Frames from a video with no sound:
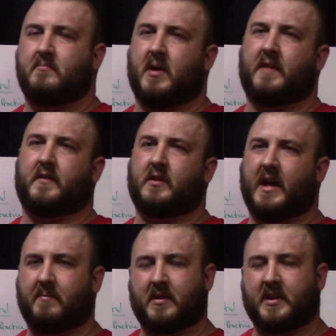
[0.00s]
But if you
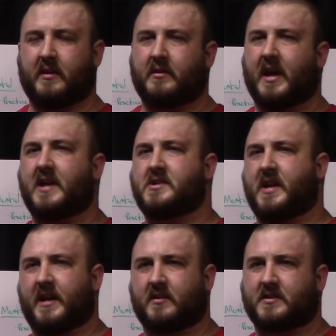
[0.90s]
keep continuing to
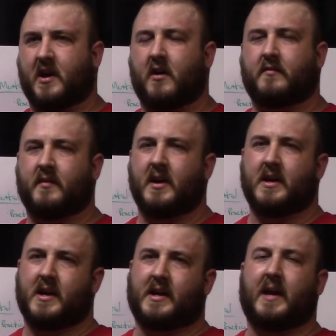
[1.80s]
educate yourself
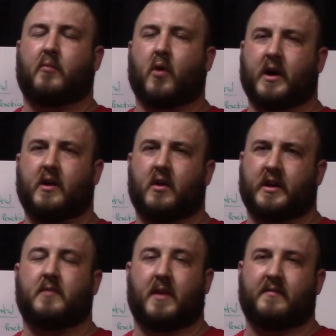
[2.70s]
and keep working on
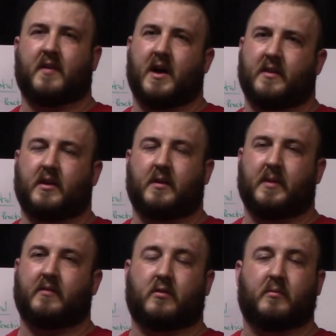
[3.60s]
it, you might find that you're going to
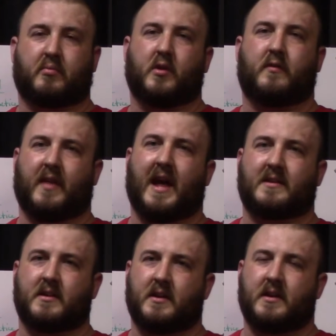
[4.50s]
be improve that.